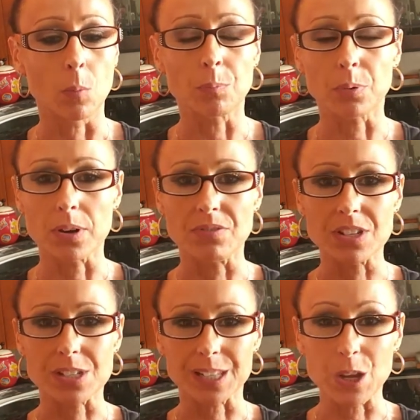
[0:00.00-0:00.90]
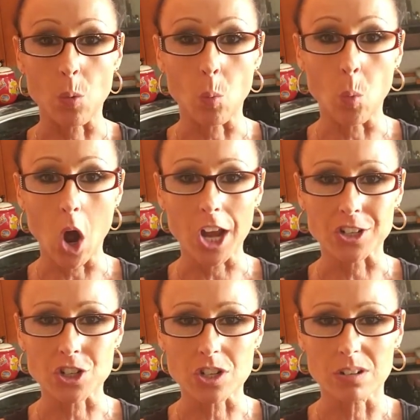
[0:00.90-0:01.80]
previously
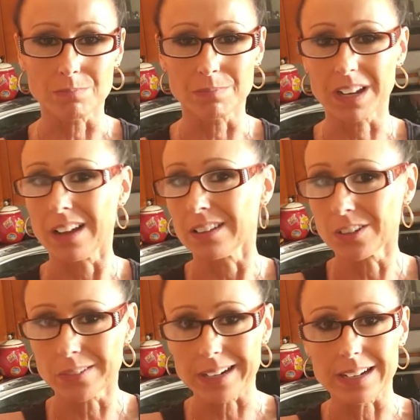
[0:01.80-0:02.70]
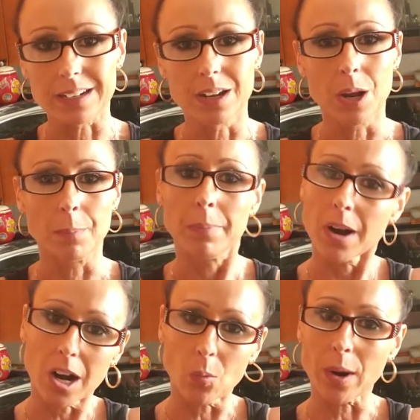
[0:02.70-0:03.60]
washed cutlery,
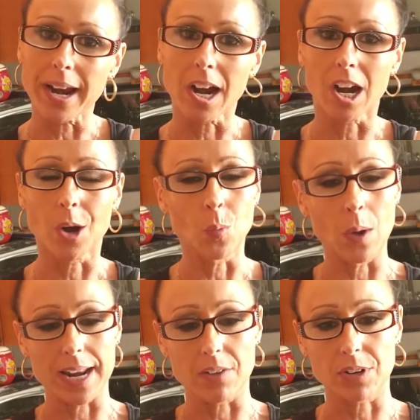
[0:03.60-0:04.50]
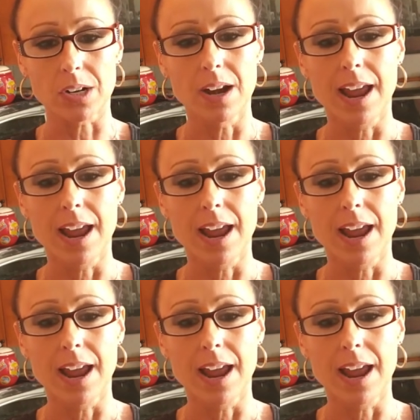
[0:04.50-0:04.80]
barware, whatever.